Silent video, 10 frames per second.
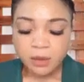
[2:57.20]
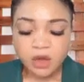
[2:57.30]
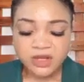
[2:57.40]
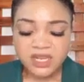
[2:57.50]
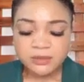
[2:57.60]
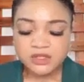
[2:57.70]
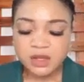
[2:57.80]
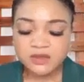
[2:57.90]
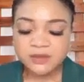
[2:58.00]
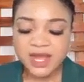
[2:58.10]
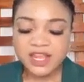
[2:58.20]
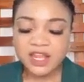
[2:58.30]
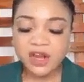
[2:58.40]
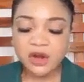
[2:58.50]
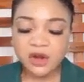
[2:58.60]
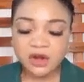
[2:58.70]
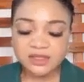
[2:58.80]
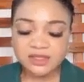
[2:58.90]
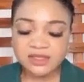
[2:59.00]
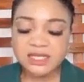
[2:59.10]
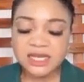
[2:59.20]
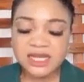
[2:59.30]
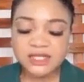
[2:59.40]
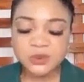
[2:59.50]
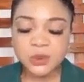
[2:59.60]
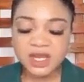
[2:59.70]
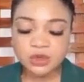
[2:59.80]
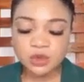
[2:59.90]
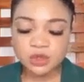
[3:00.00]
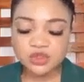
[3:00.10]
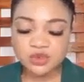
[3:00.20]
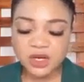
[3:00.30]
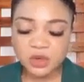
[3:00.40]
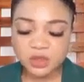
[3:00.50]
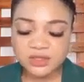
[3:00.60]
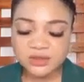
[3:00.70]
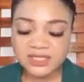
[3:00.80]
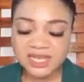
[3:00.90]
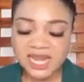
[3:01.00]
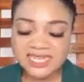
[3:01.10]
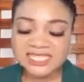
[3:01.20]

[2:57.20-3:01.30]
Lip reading: Bound themselves by a curse, neither to eat nor drink until they